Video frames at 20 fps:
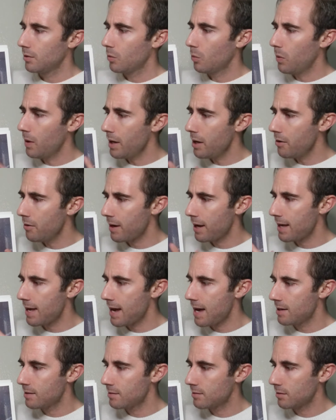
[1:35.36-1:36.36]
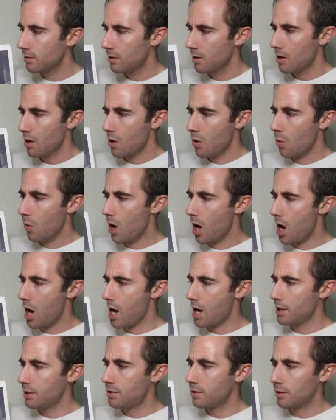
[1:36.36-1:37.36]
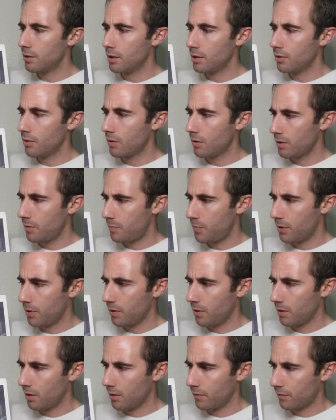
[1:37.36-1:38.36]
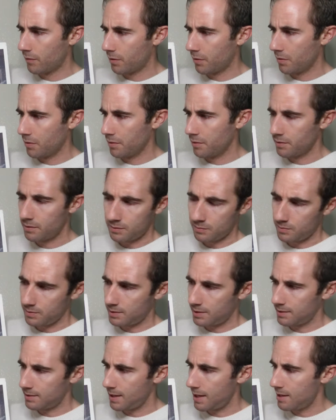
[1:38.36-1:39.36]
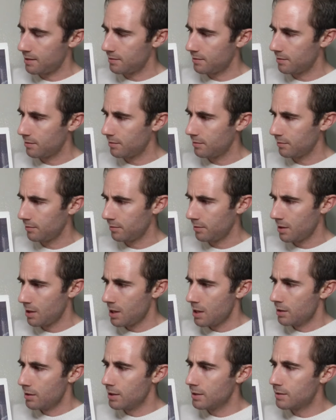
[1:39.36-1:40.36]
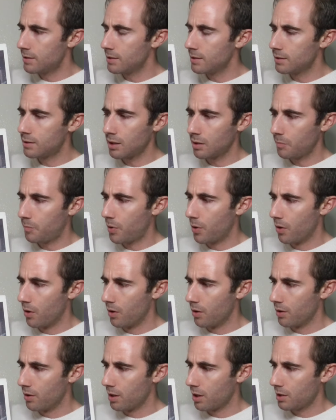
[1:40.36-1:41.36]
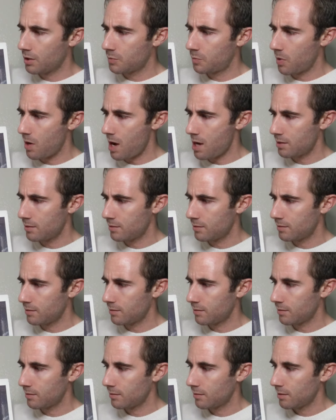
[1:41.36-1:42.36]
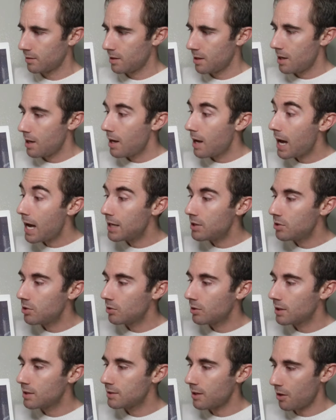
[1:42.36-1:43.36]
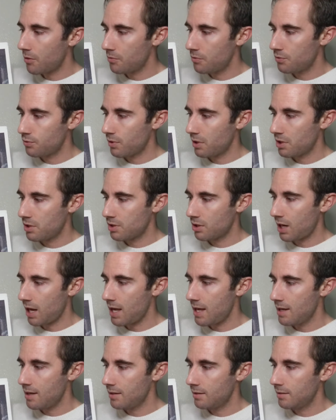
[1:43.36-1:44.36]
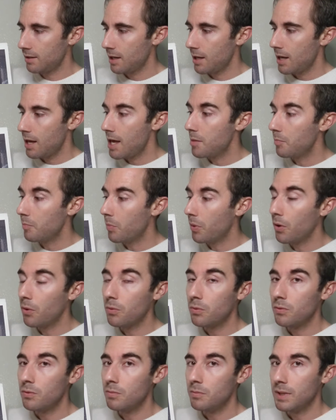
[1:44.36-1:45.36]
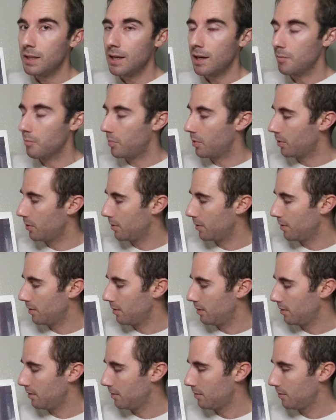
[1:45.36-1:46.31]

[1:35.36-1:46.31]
"Where?" I asked. "Why, to the North Pole, of course," was his answer. "This is the Polar Express." I took his outstretched hand and pulled me on board.